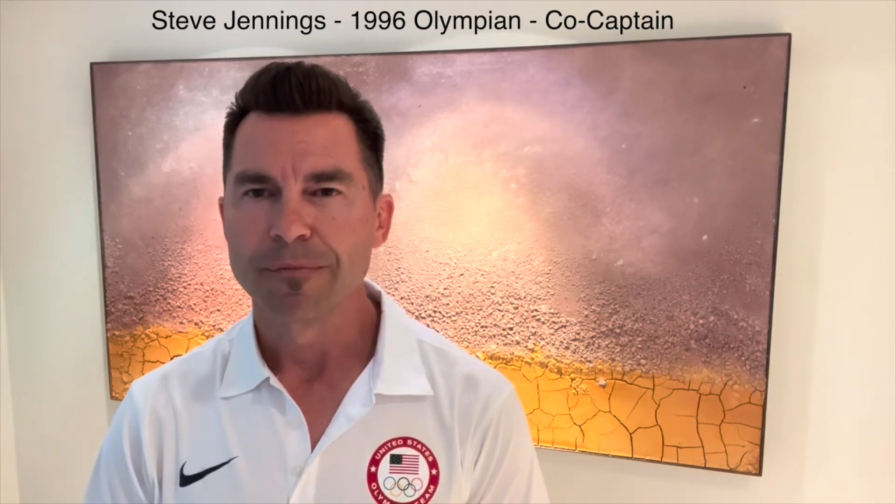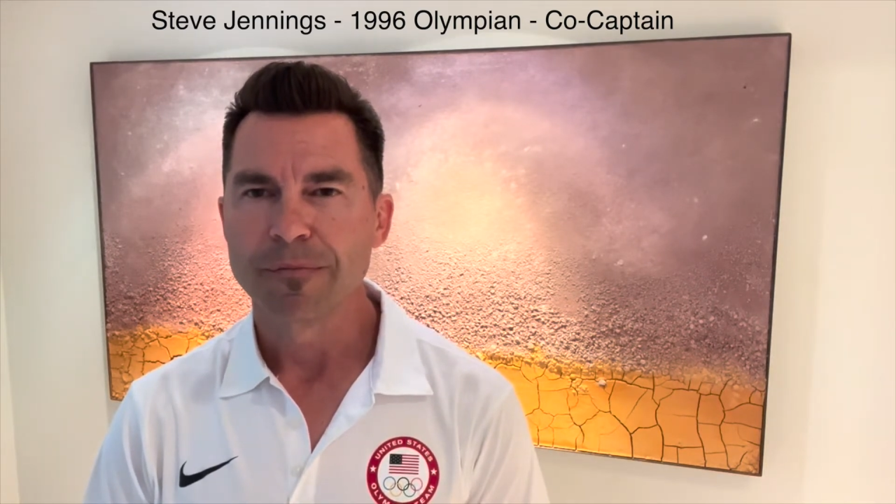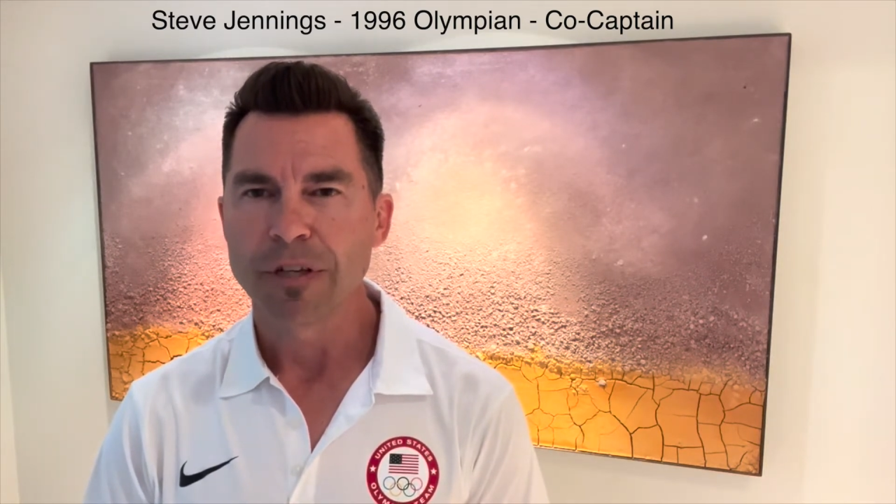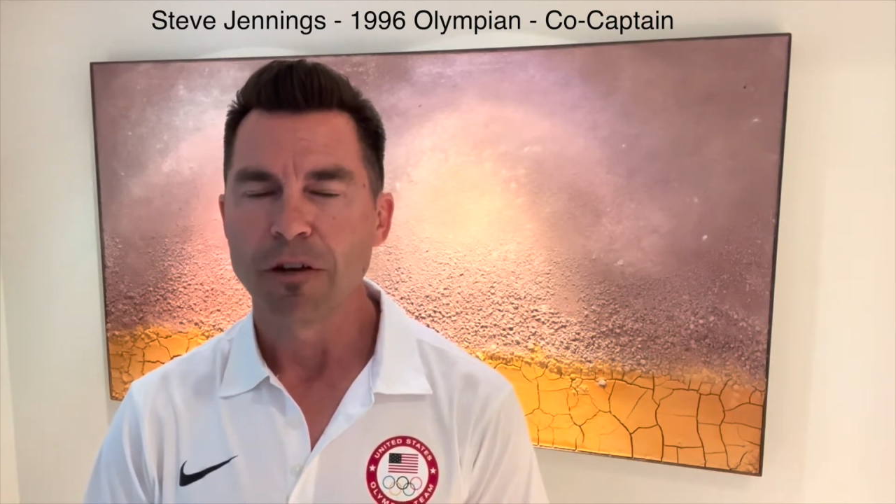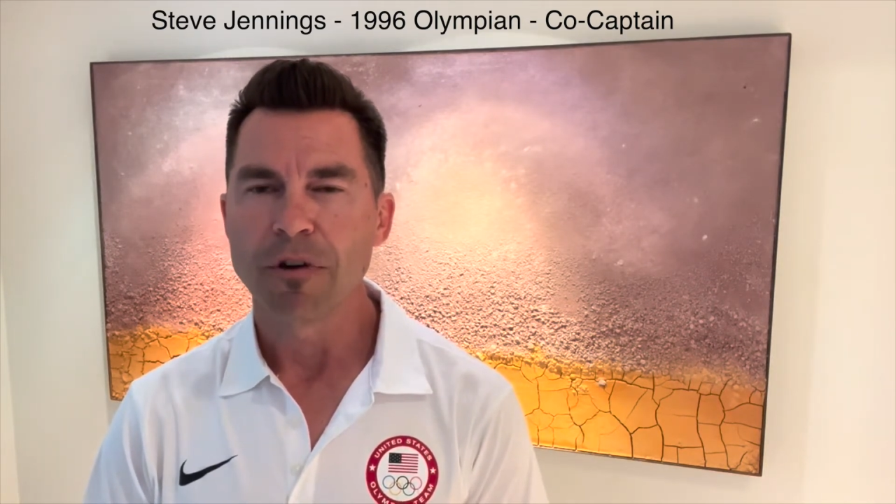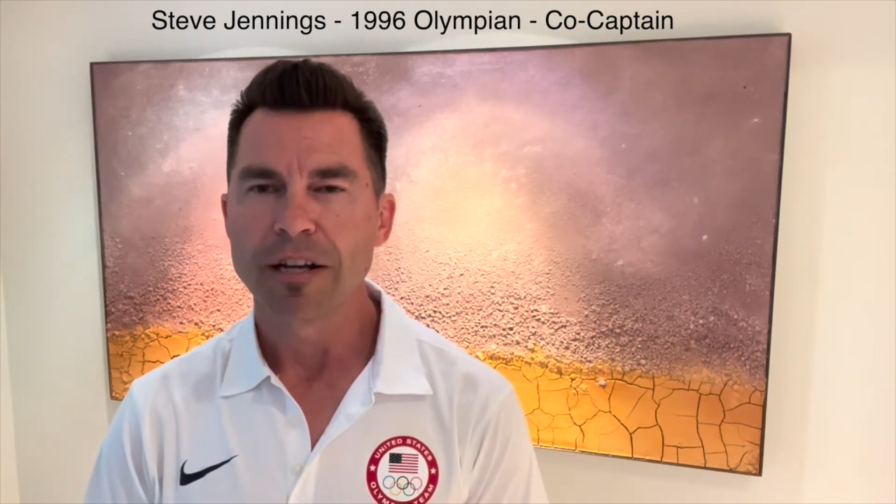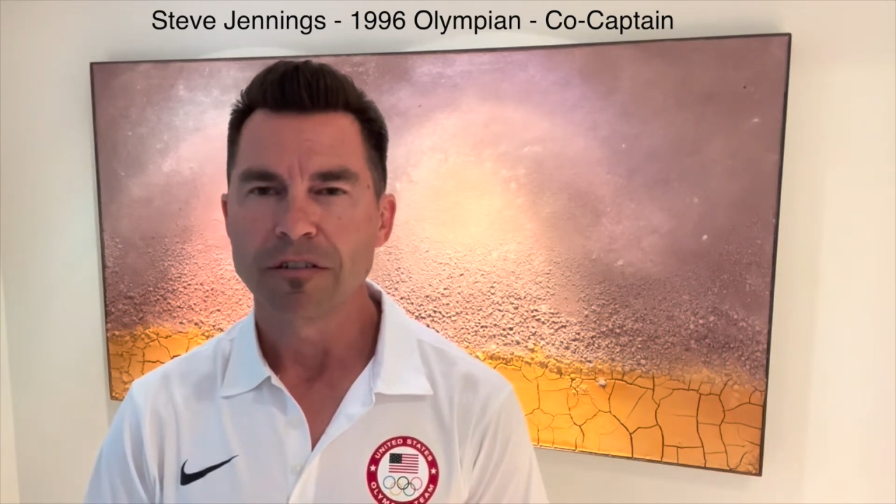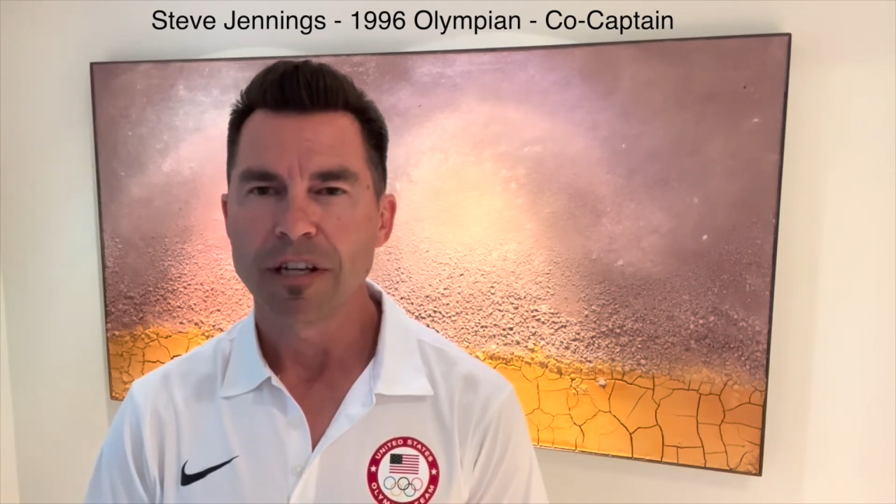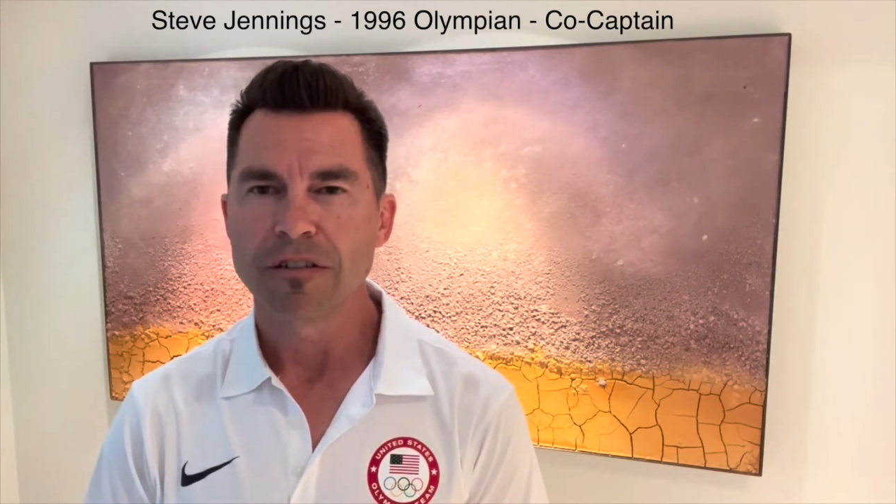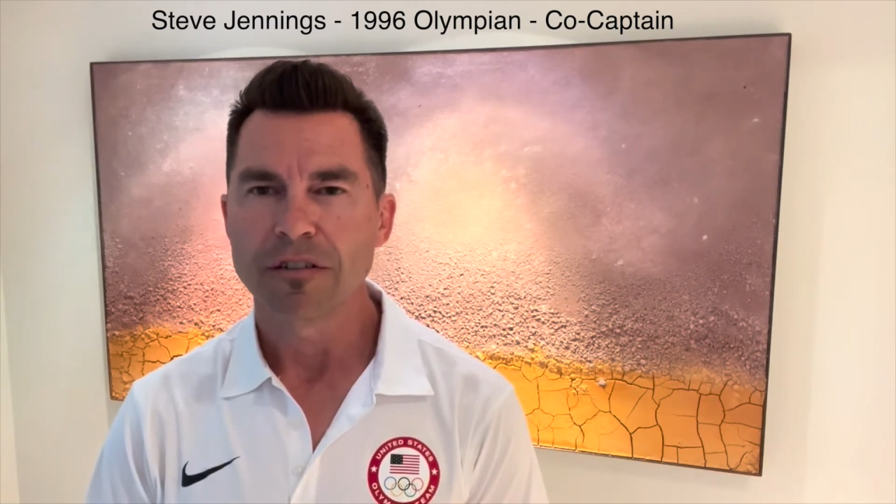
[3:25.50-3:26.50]

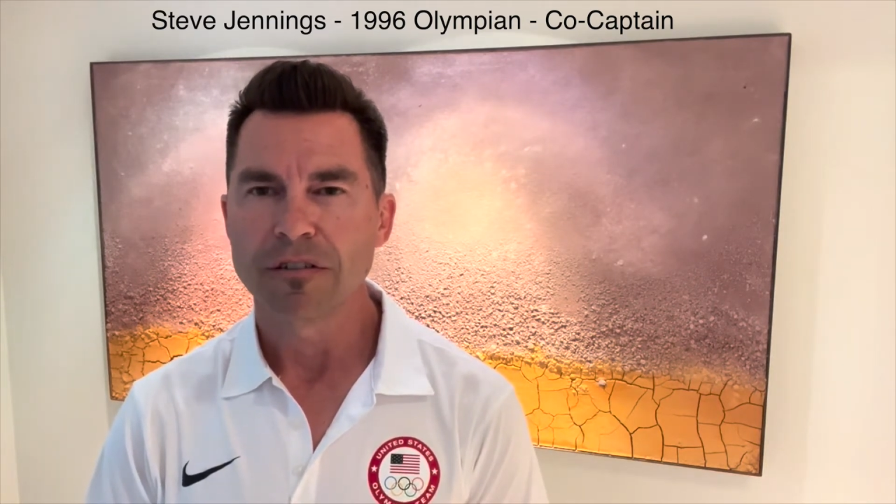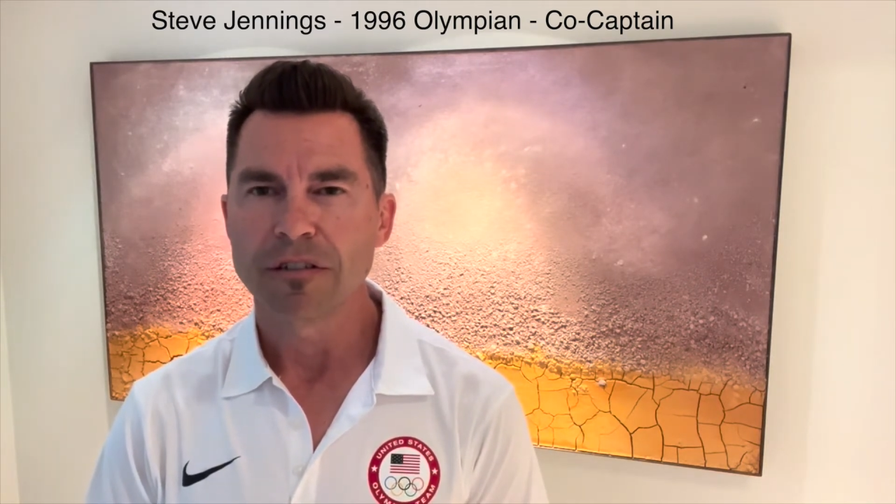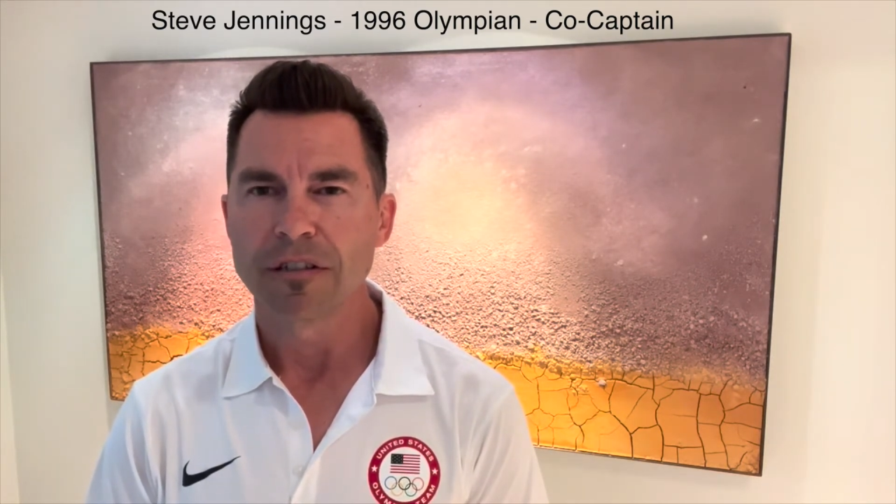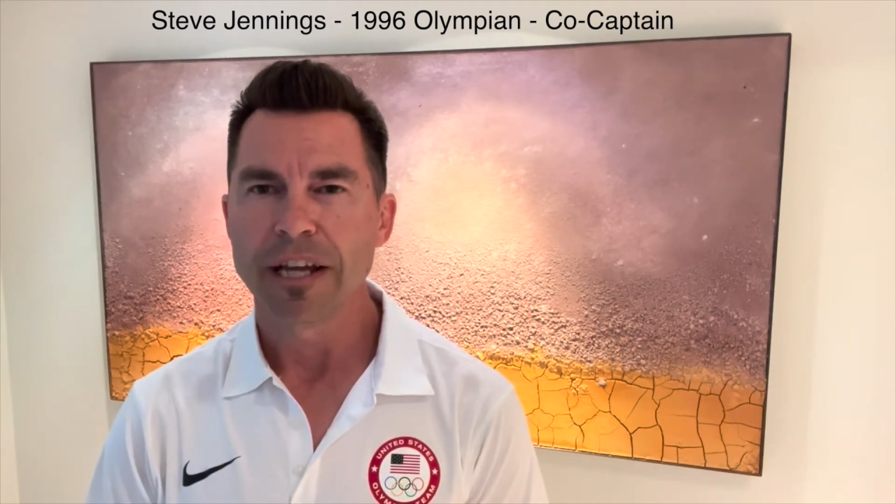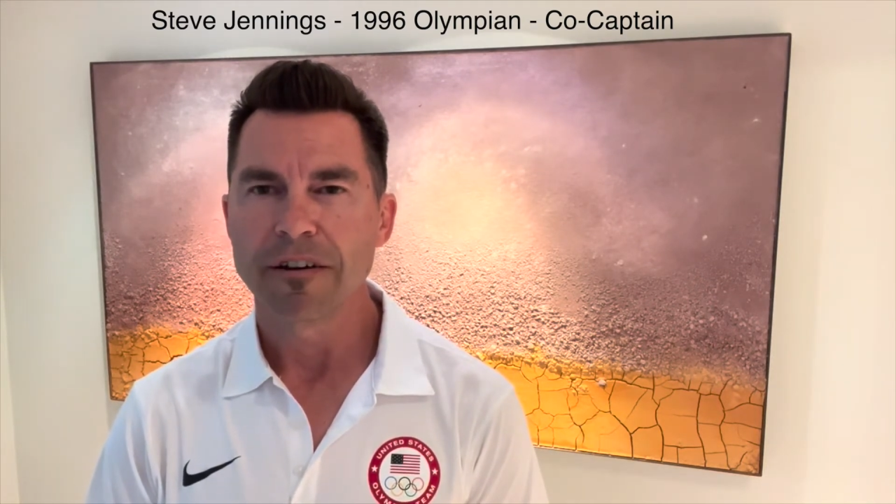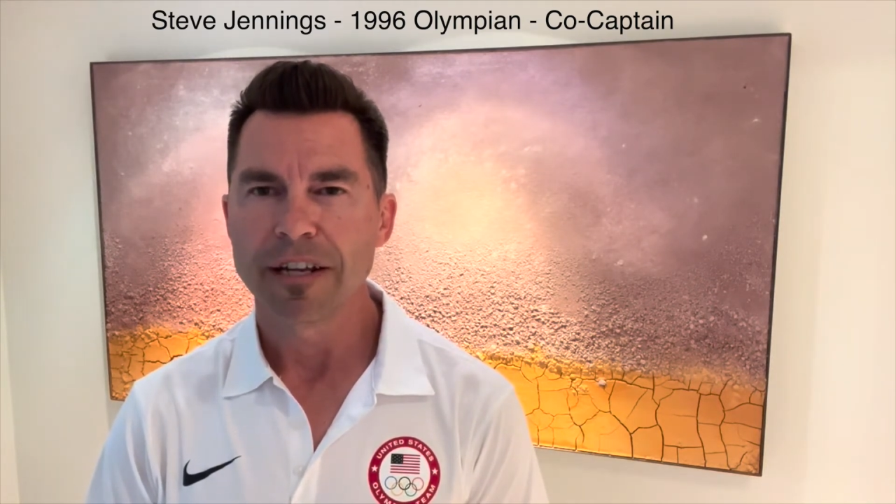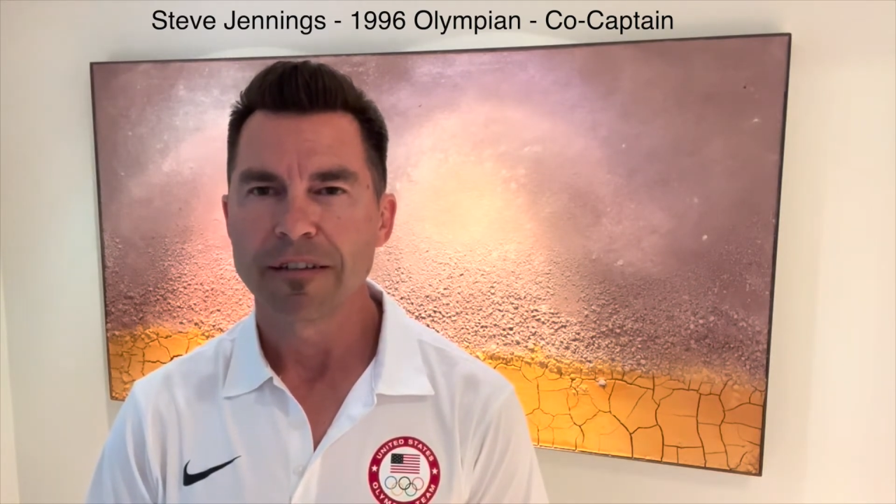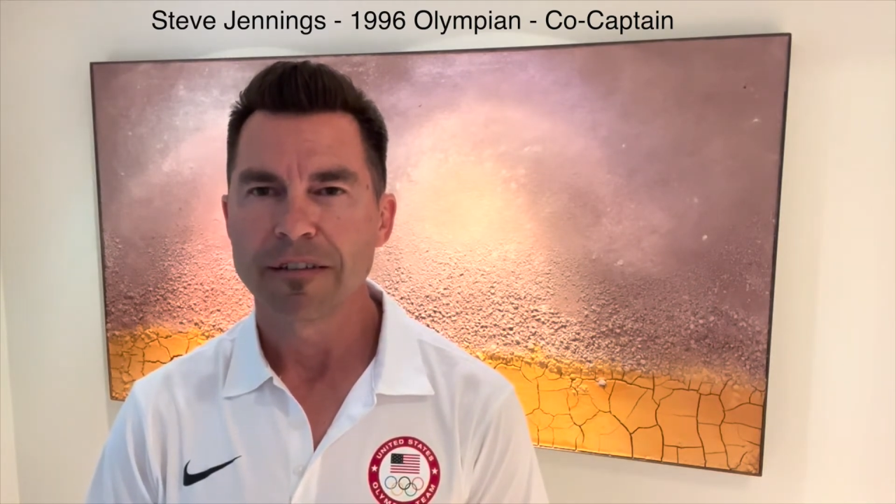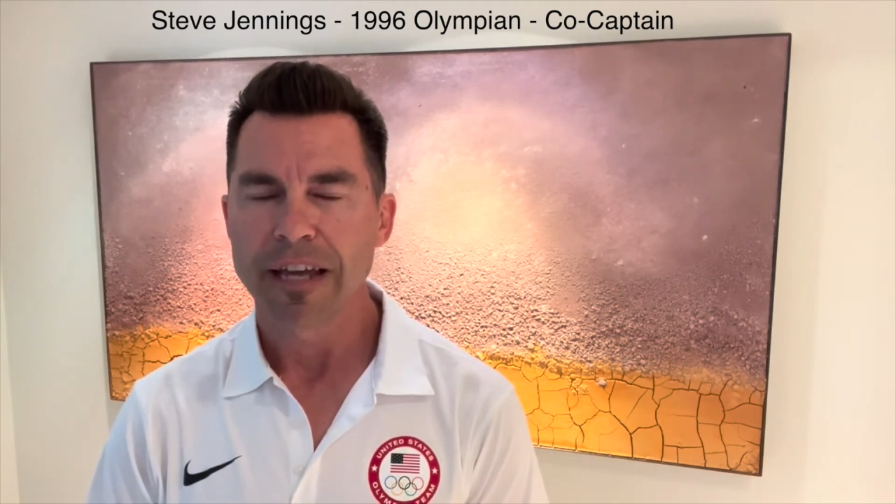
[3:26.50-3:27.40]
Congratulations to Larry